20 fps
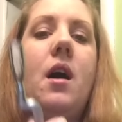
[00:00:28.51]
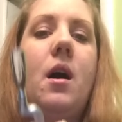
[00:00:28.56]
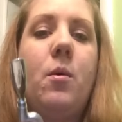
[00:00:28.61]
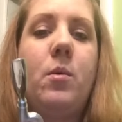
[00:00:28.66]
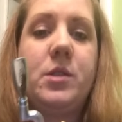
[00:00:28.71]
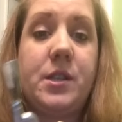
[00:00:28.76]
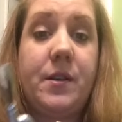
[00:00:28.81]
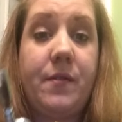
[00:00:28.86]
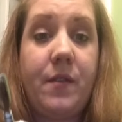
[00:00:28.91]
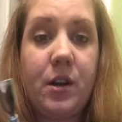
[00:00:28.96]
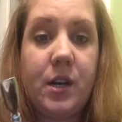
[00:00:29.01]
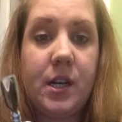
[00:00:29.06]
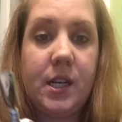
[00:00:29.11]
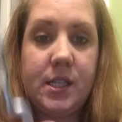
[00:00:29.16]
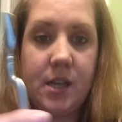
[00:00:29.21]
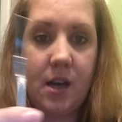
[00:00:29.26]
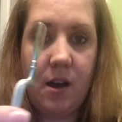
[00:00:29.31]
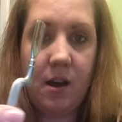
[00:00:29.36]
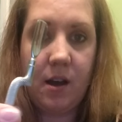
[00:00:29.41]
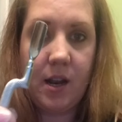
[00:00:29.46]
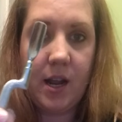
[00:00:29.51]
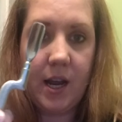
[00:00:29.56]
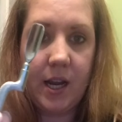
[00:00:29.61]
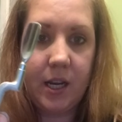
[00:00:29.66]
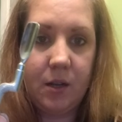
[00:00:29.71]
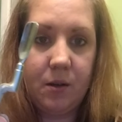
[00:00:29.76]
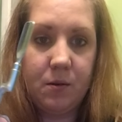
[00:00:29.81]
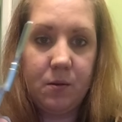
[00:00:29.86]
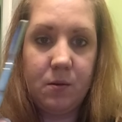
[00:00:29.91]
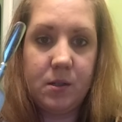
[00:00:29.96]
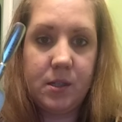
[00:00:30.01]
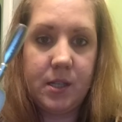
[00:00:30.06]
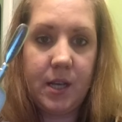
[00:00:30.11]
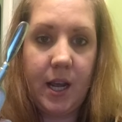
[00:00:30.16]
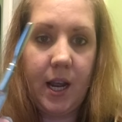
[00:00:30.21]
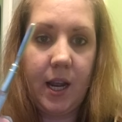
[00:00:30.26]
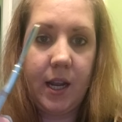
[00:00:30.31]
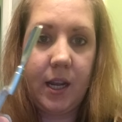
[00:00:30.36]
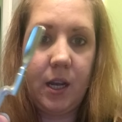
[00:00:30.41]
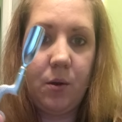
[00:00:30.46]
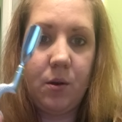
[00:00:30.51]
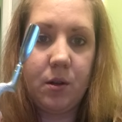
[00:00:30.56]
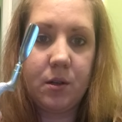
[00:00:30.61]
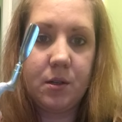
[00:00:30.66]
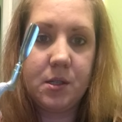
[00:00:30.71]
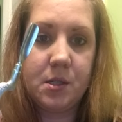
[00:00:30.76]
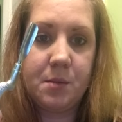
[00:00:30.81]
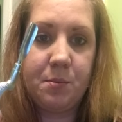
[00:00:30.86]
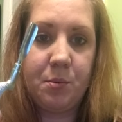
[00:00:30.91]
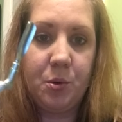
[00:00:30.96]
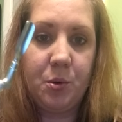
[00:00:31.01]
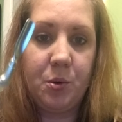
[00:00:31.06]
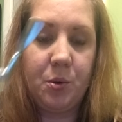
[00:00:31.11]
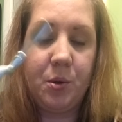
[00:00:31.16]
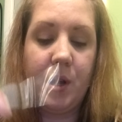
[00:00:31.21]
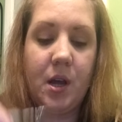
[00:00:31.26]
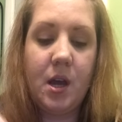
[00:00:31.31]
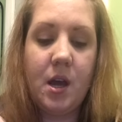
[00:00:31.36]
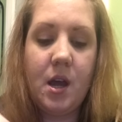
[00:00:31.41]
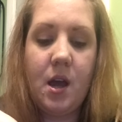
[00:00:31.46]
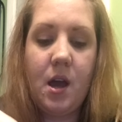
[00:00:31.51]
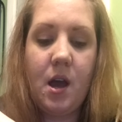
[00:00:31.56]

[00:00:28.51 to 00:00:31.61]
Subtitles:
which I've already done, I use a cuticle spoon